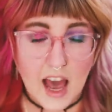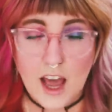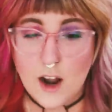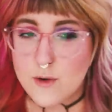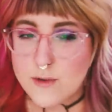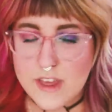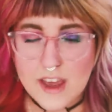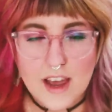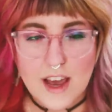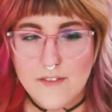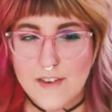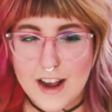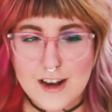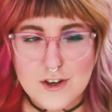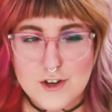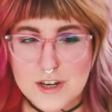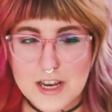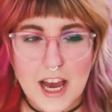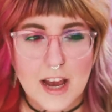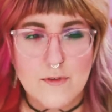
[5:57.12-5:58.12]
I don't think I've
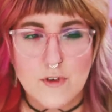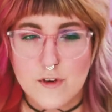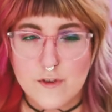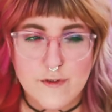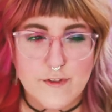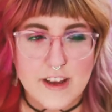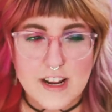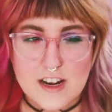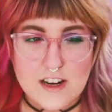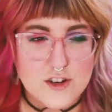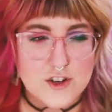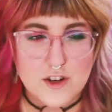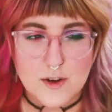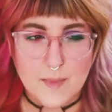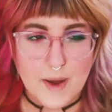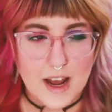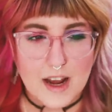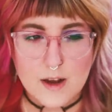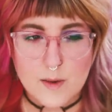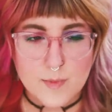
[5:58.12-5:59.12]
actually ever finished a
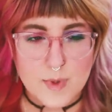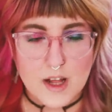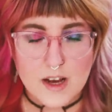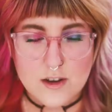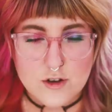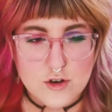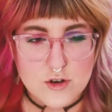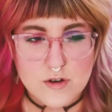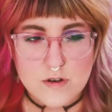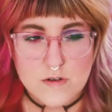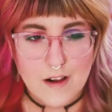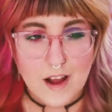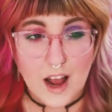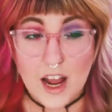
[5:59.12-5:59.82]
MAC blush.